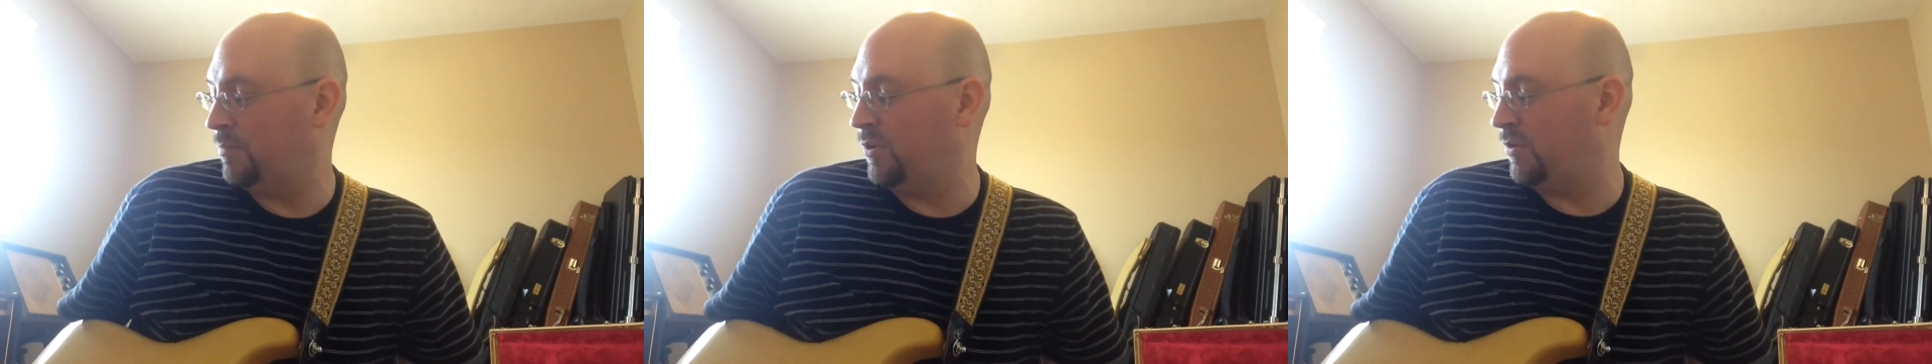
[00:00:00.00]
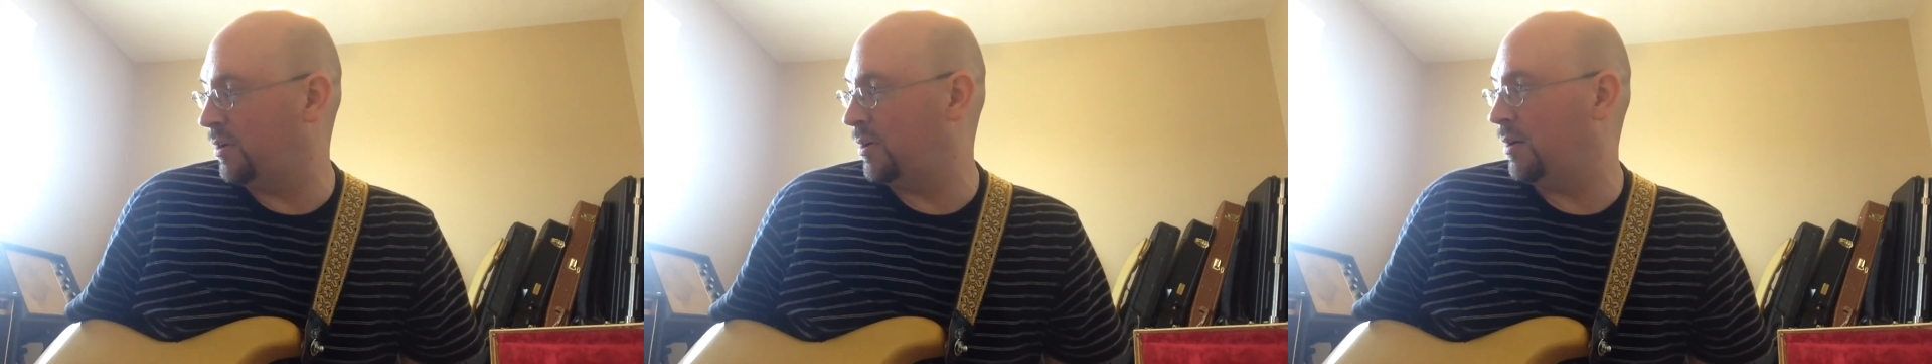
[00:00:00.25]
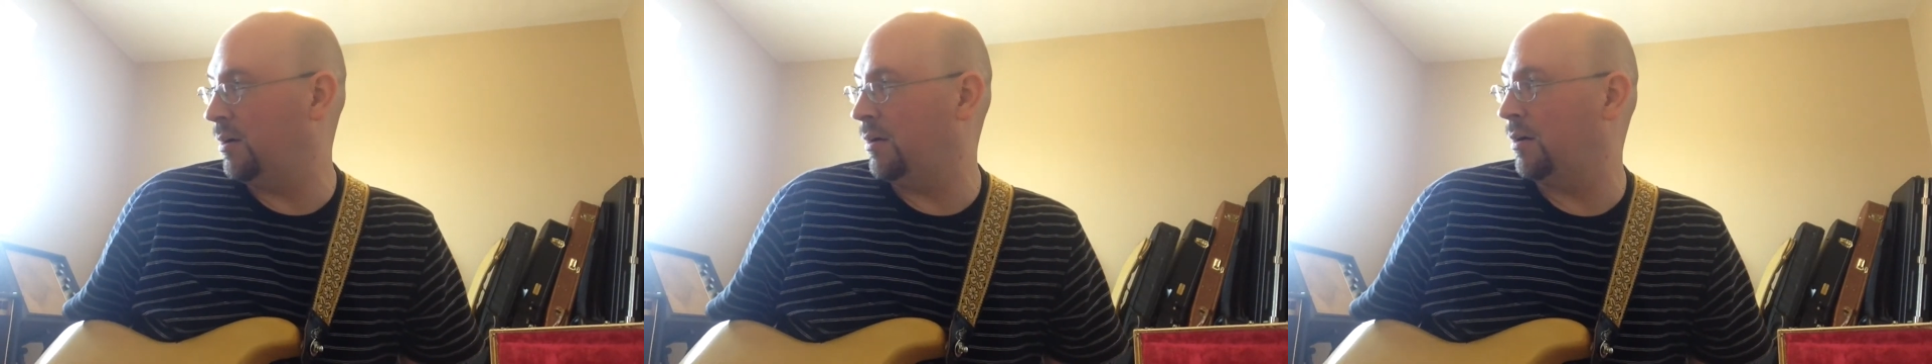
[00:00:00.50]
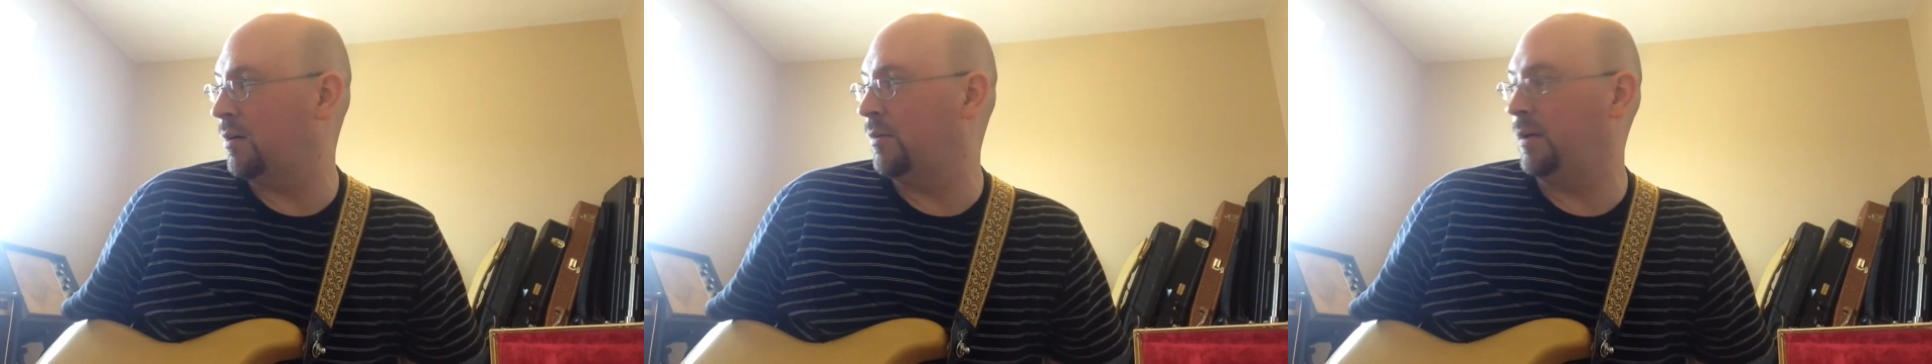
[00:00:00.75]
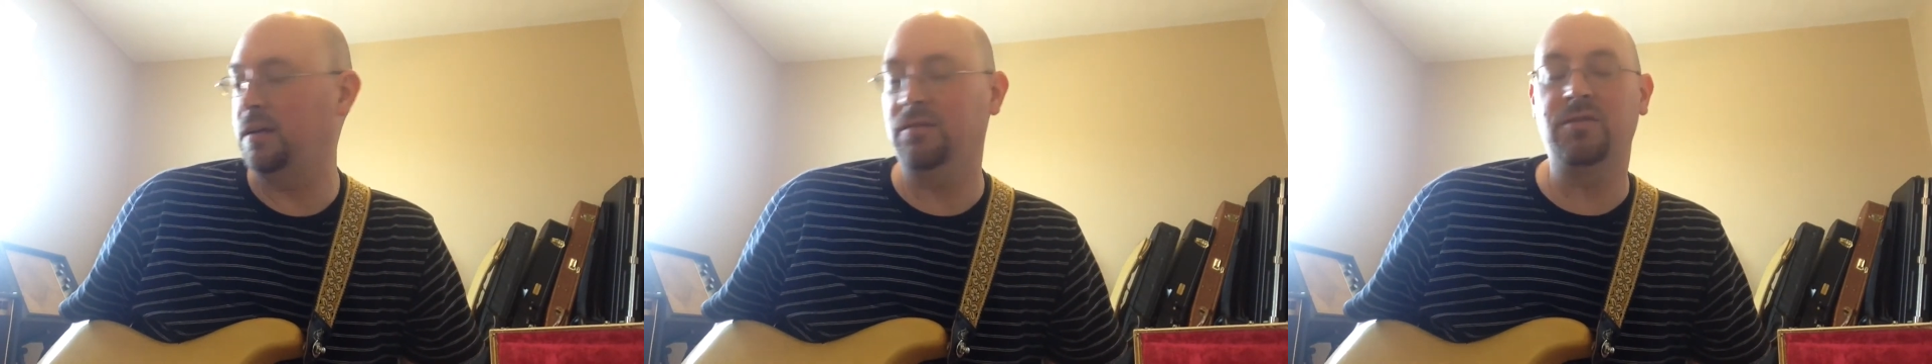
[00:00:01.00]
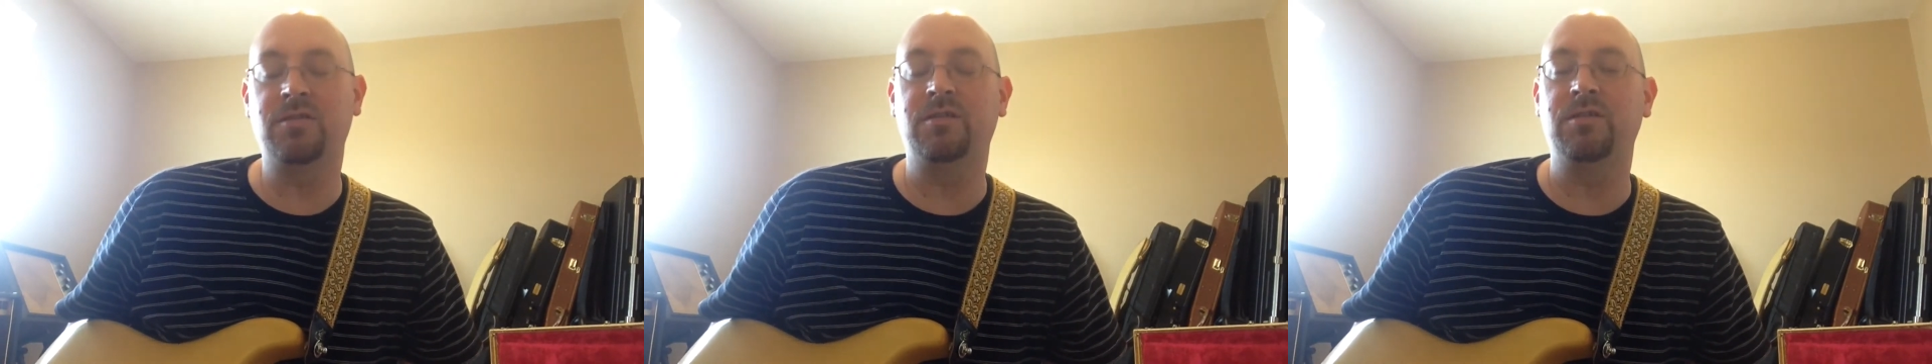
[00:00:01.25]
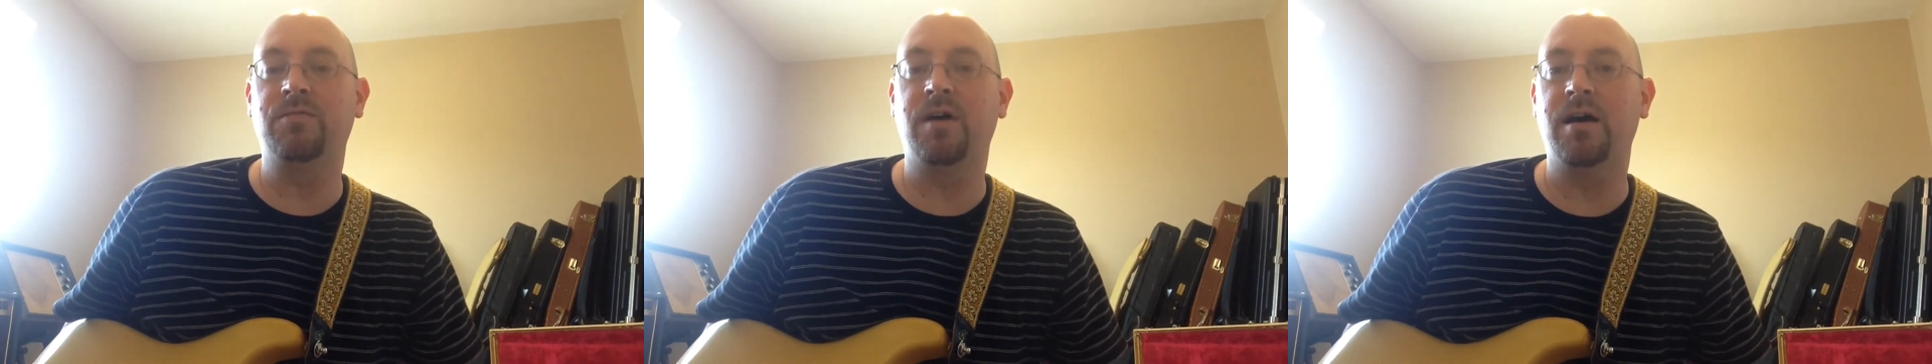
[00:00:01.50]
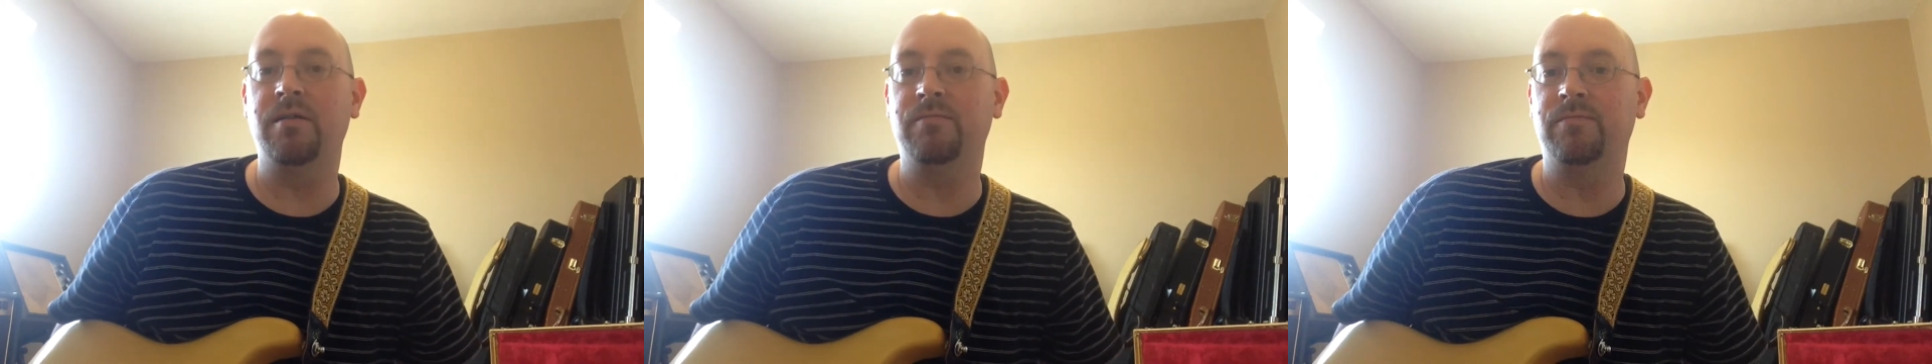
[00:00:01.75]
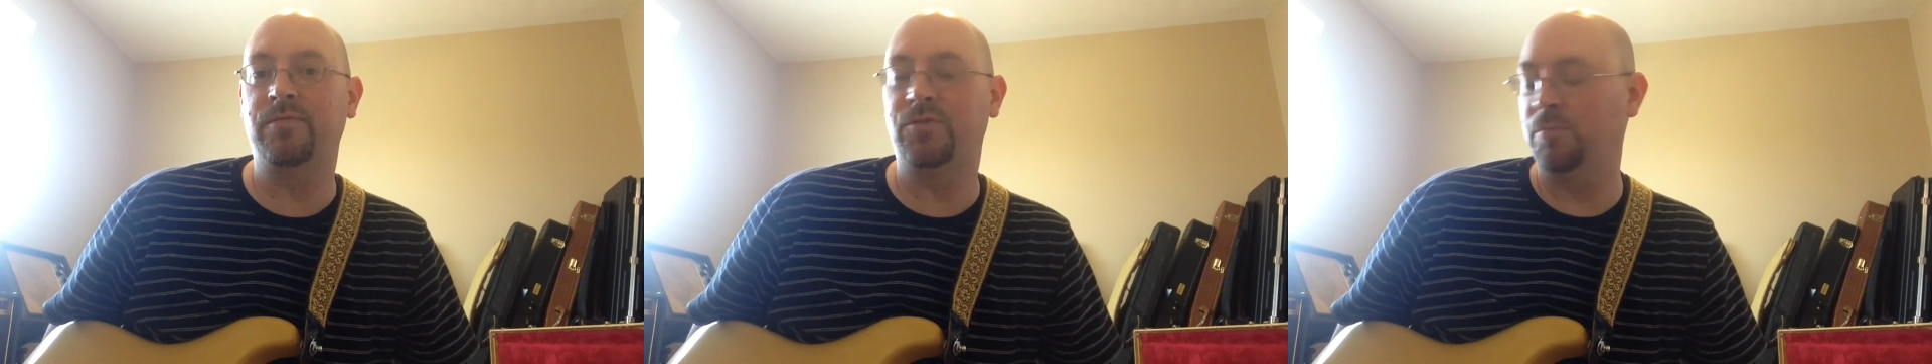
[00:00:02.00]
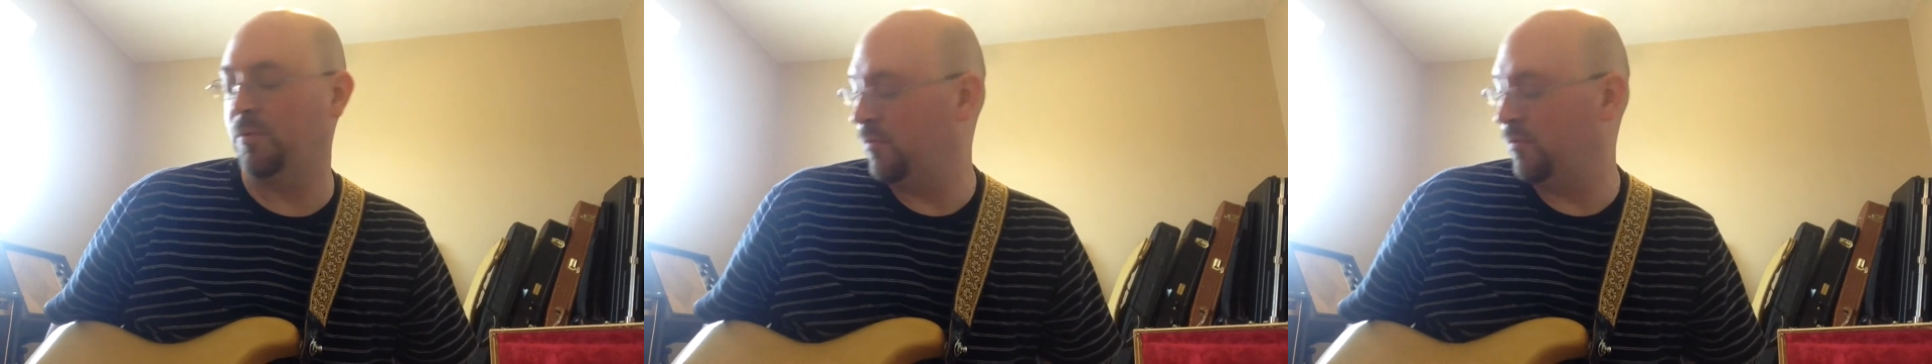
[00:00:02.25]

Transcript: I'm using a clean 65 super